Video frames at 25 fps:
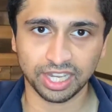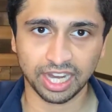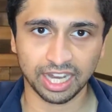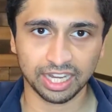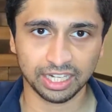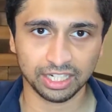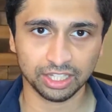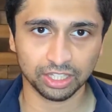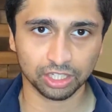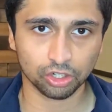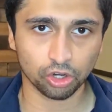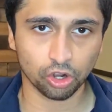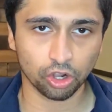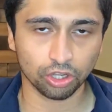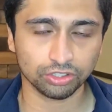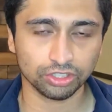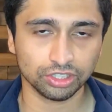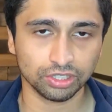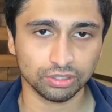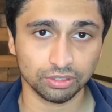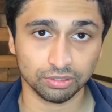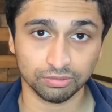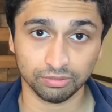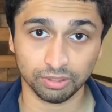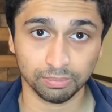and in the
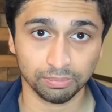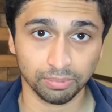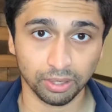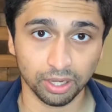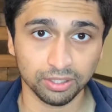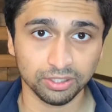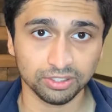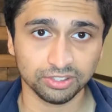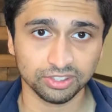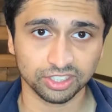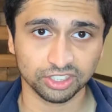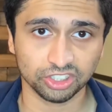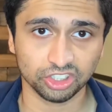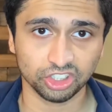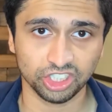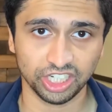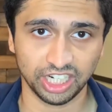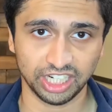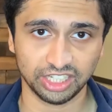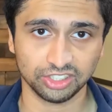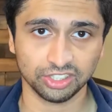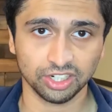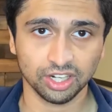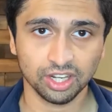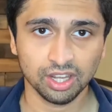concept of abundance
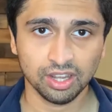exchange,